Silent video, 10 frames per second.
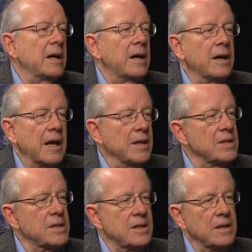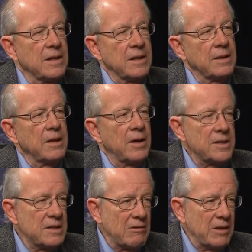against the
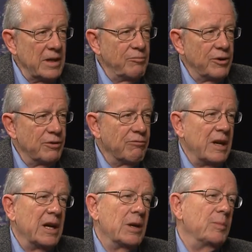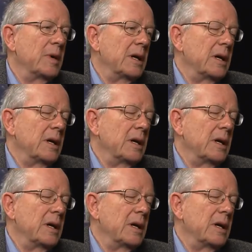austerity program,